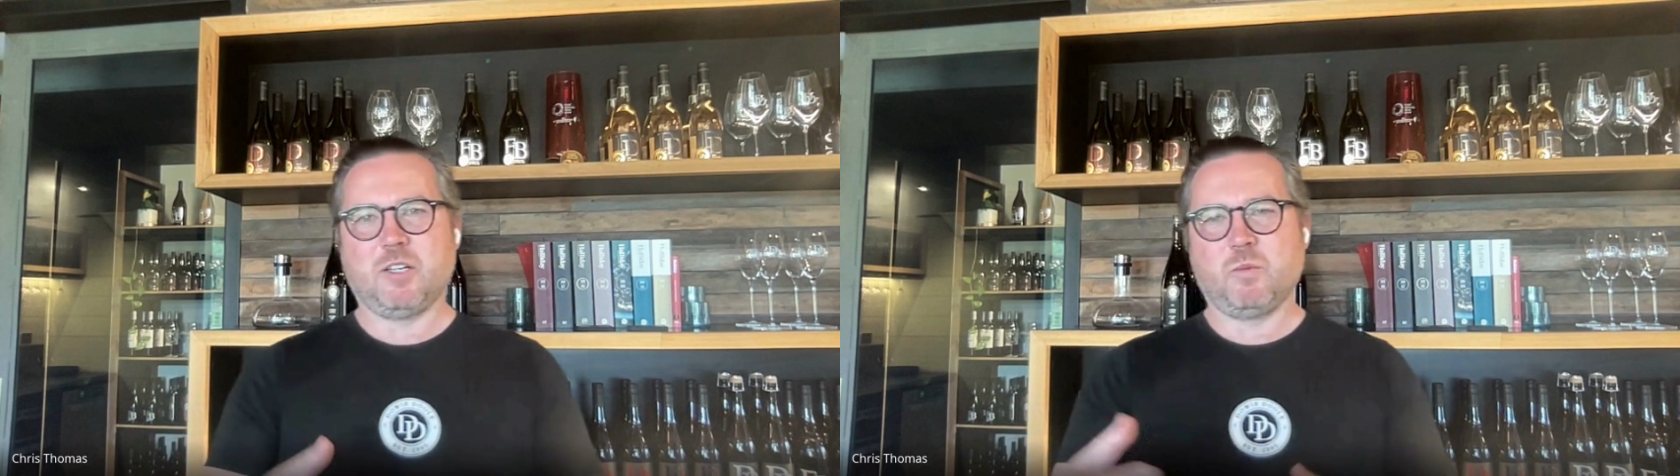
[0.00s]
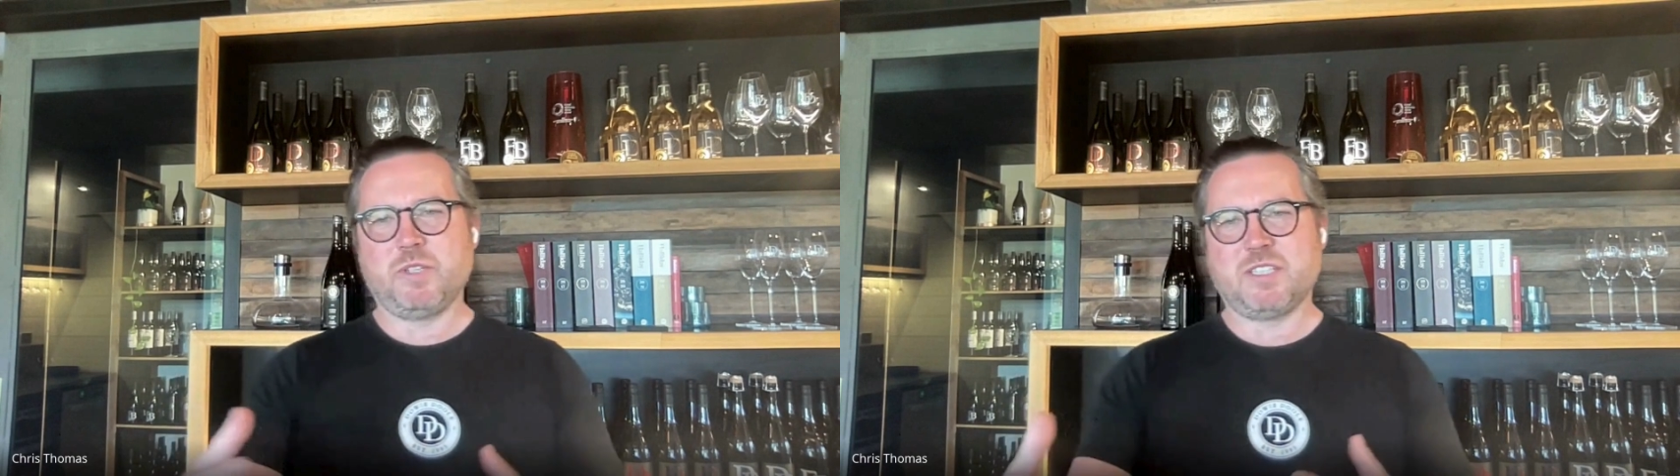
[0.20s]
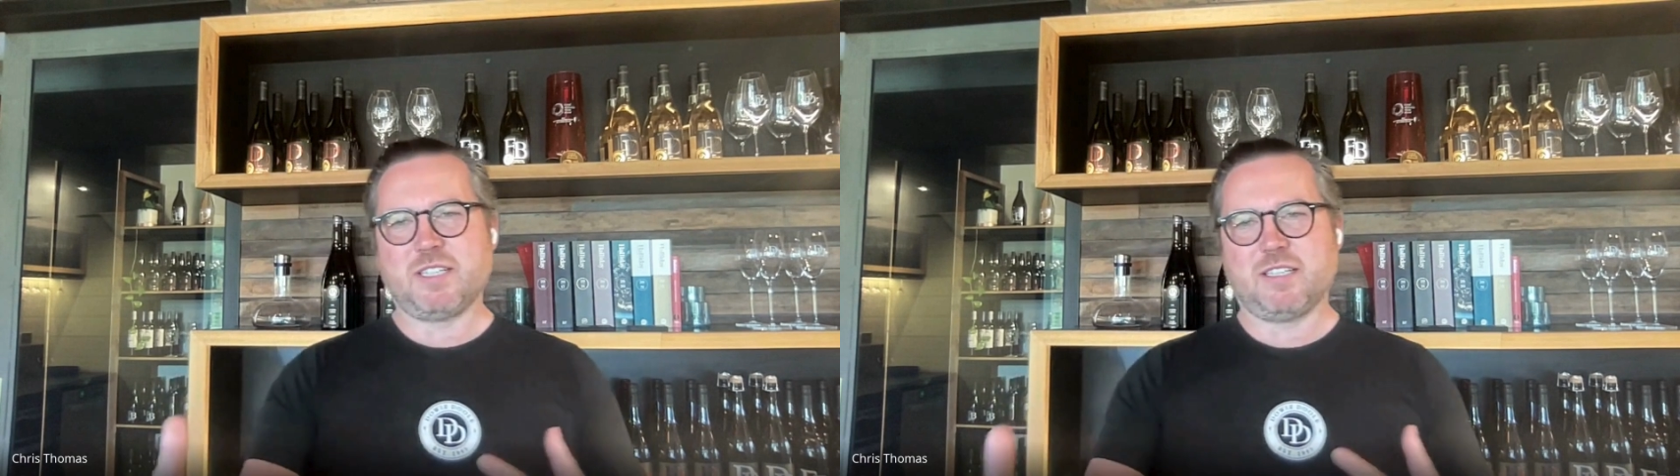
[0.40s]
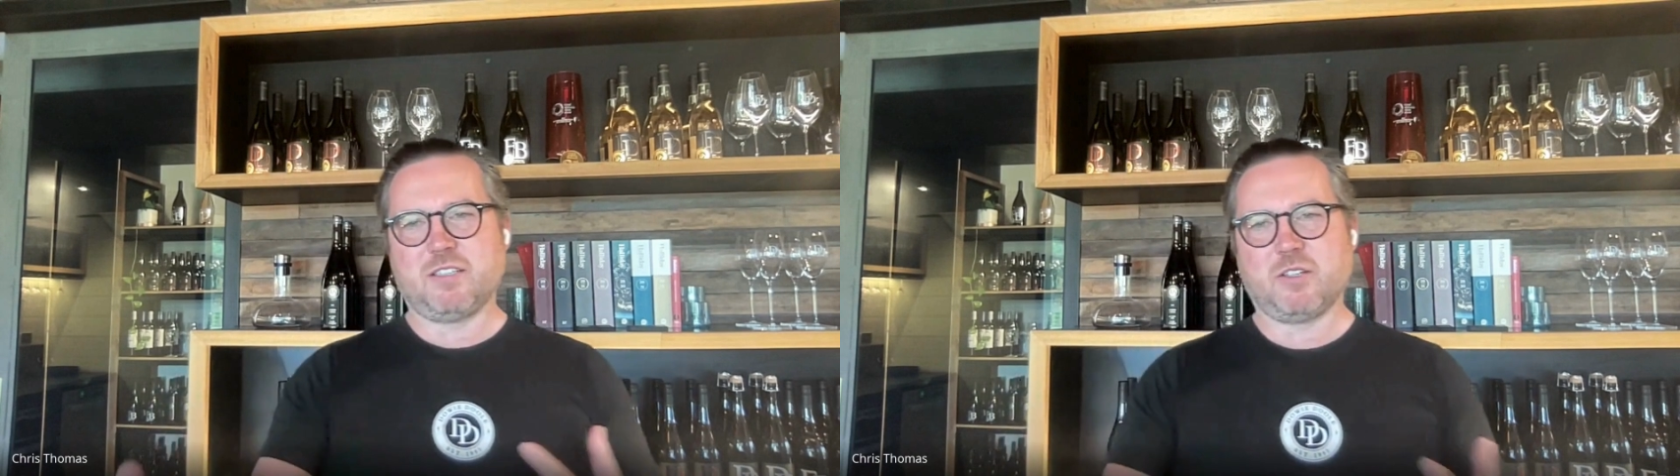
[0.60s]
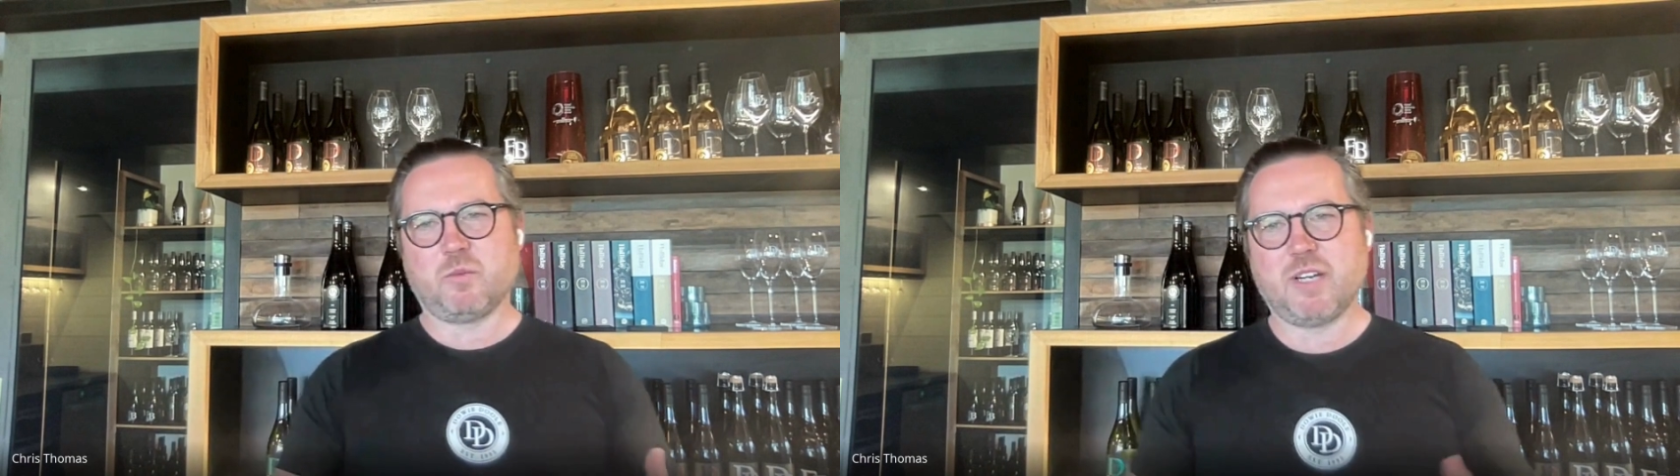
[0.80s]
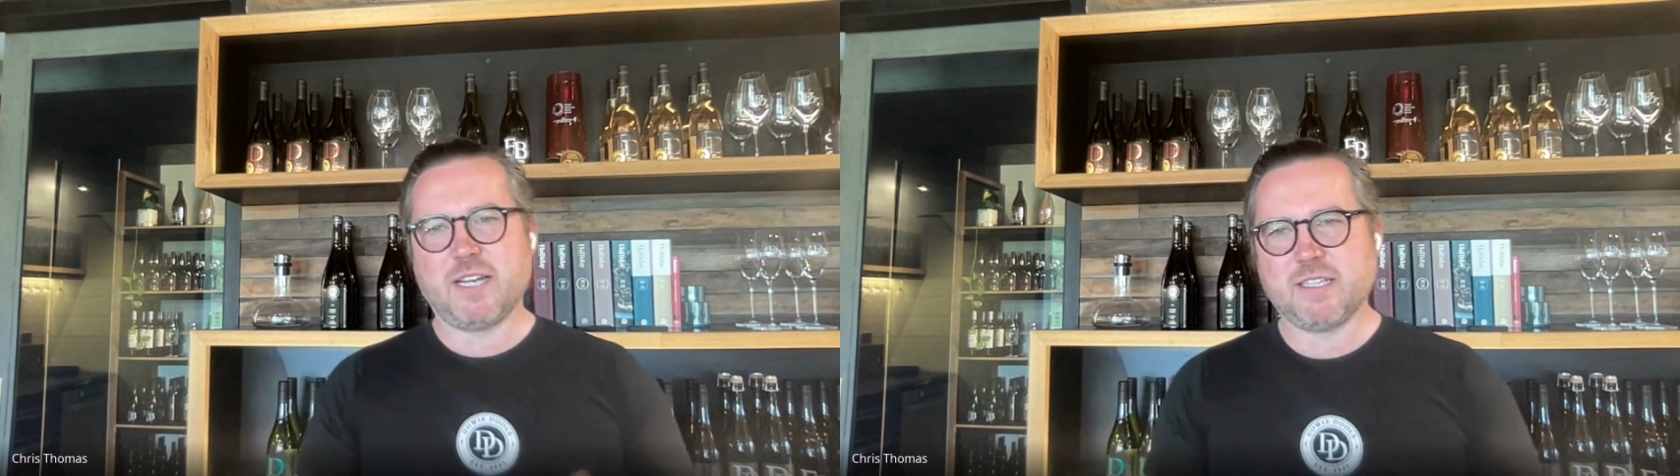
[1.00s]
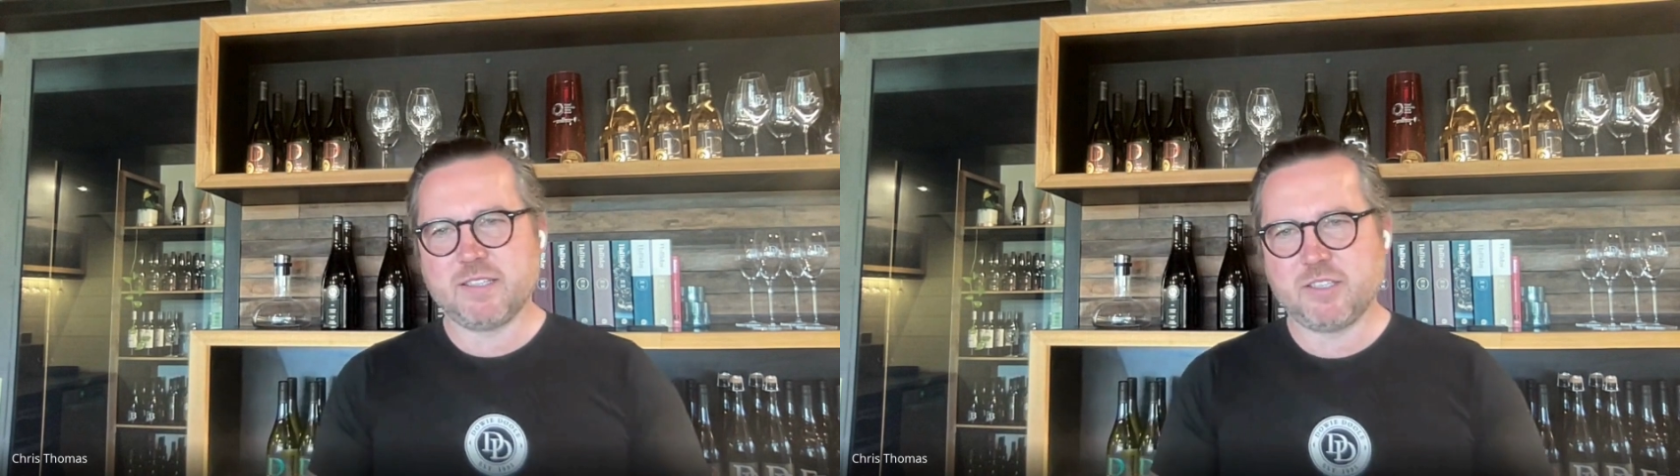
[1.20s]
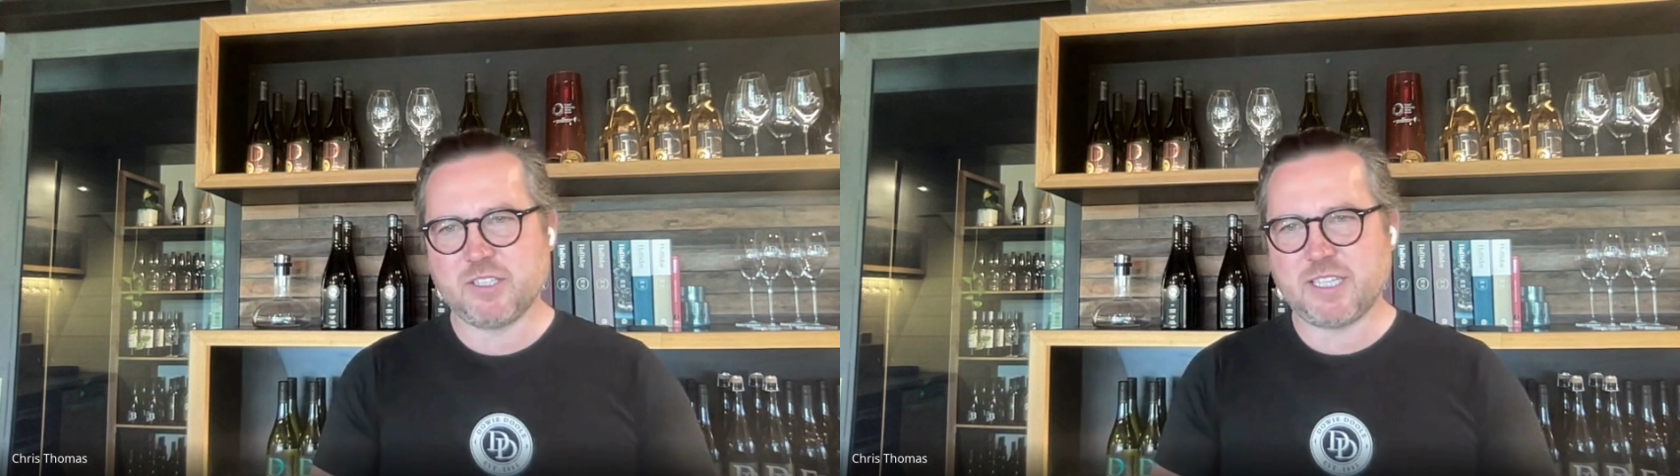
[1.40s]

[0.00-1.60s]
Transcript: we'd sell a lot of wine in the